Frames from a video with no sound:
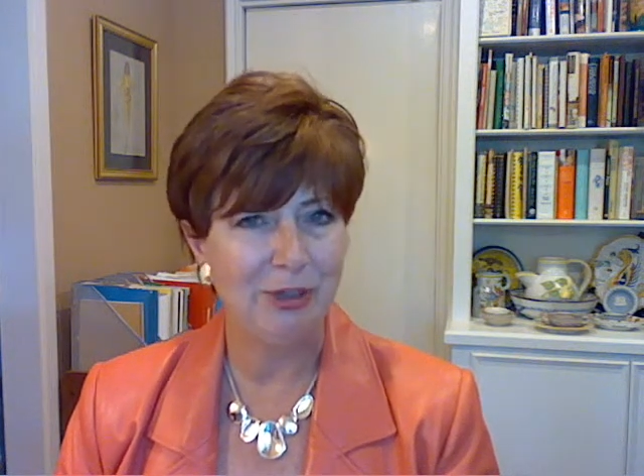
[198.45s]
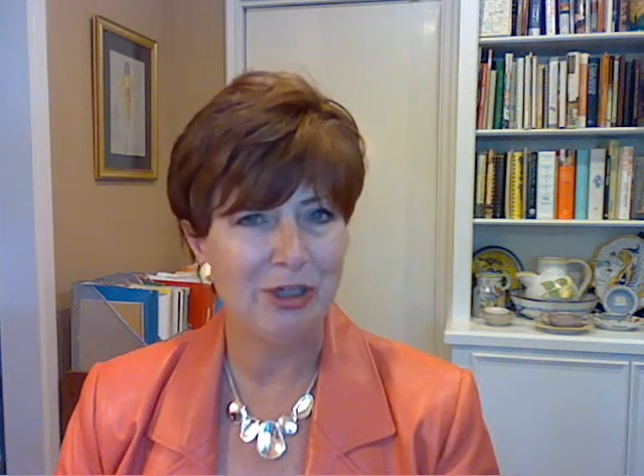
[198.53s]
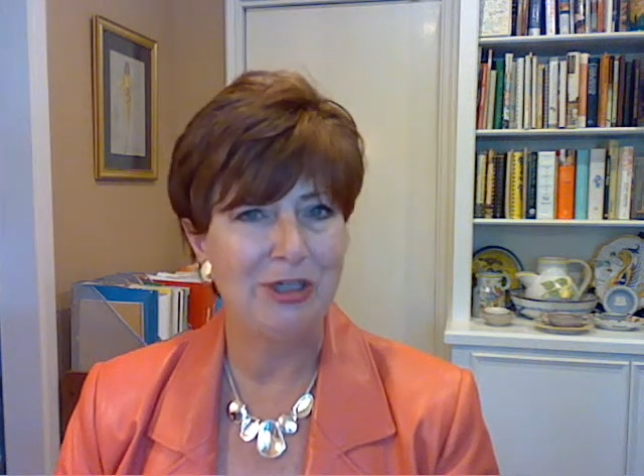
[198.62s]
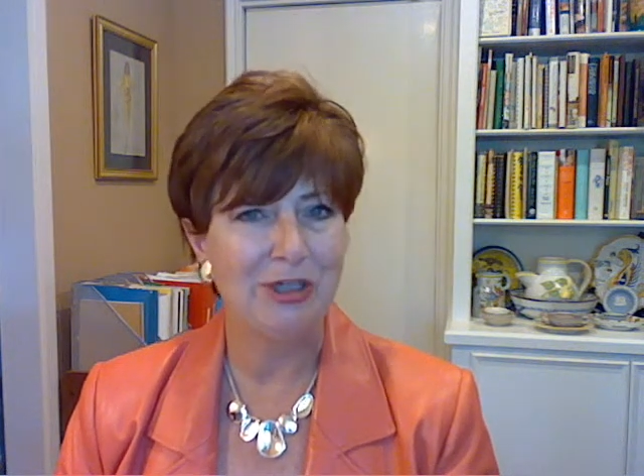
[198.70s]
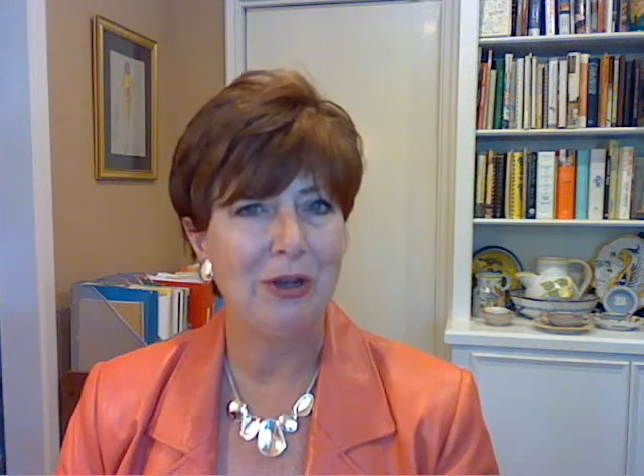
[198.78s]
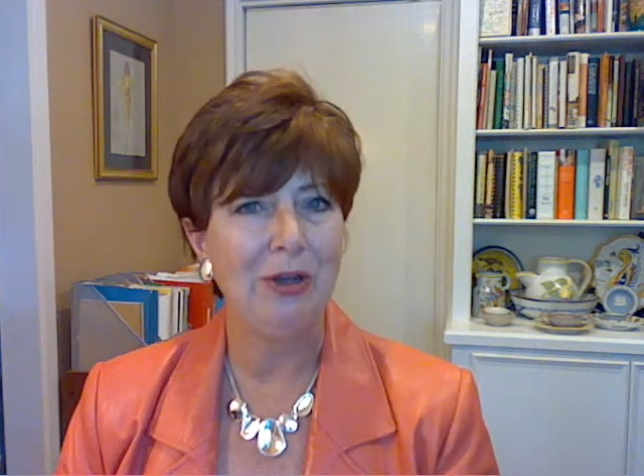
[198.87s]

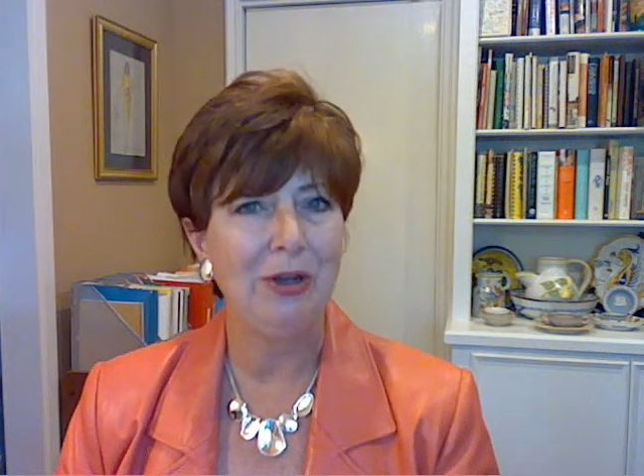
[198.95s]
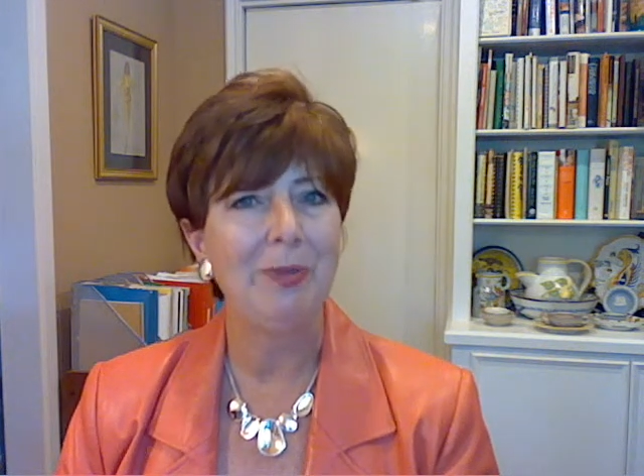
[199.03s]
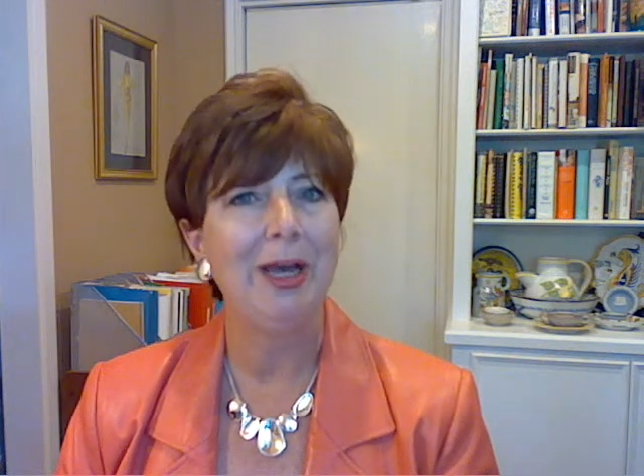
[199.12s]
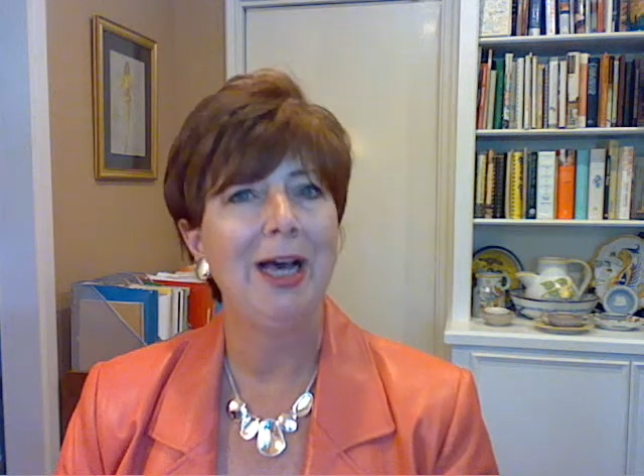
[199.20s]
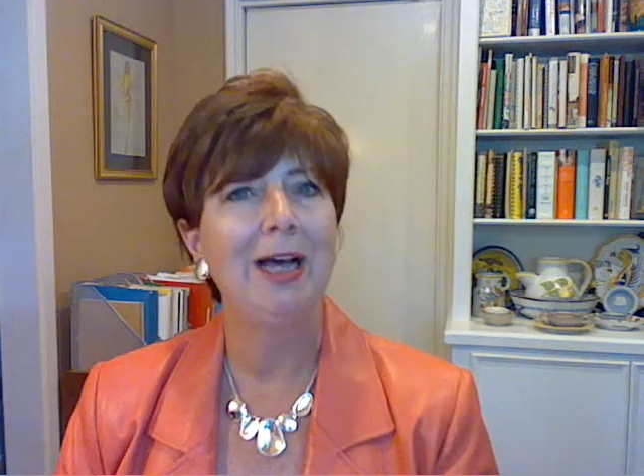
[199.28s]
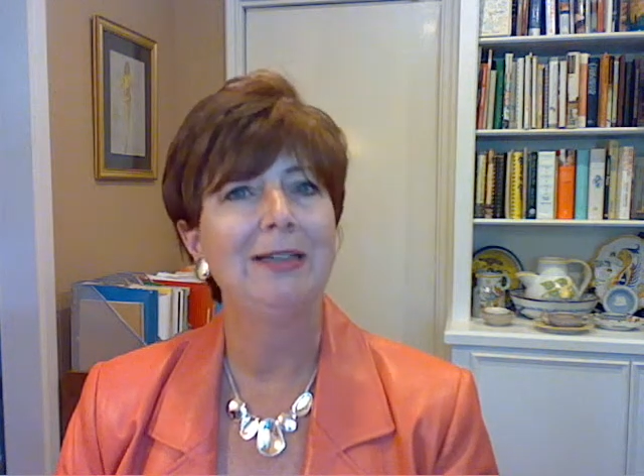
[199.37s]
which is all
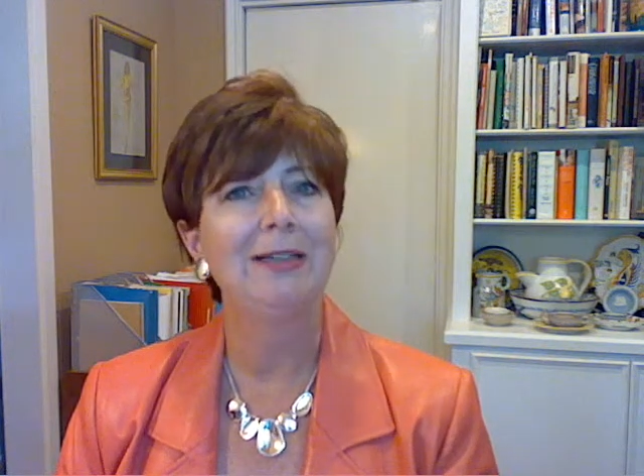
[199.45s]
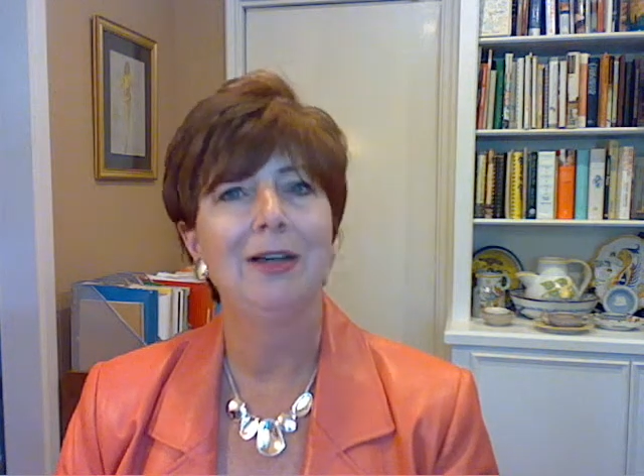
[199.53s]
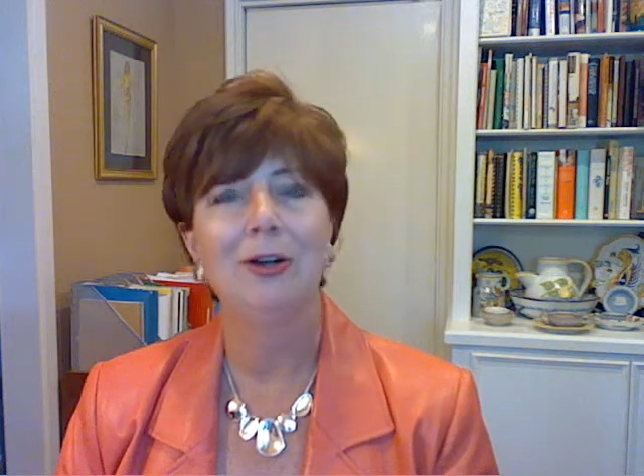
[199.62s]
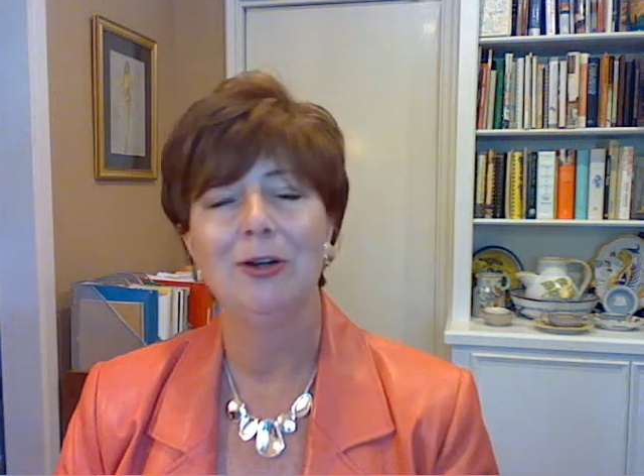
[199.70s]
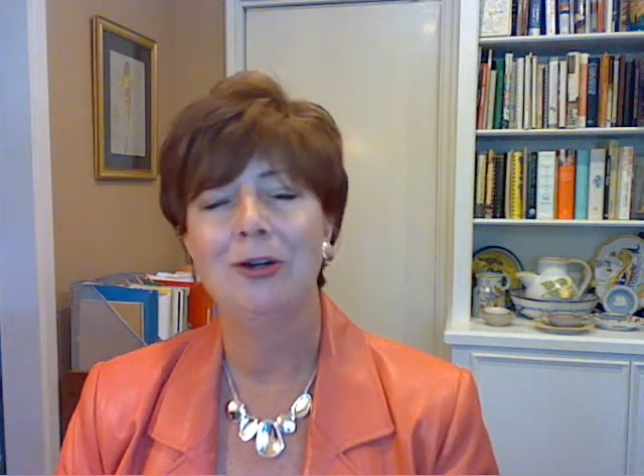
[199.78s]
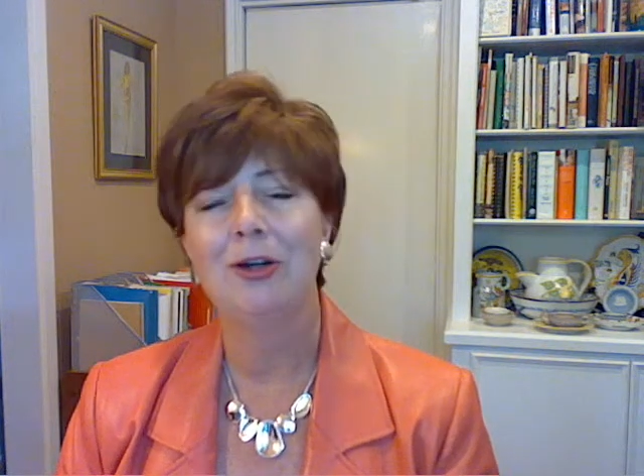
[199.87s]
about
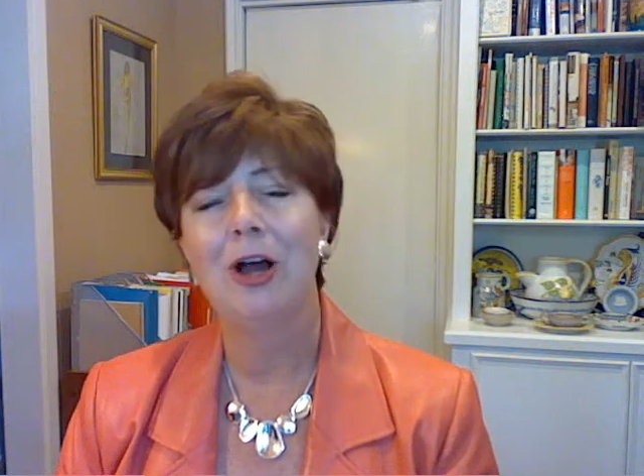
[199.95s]
our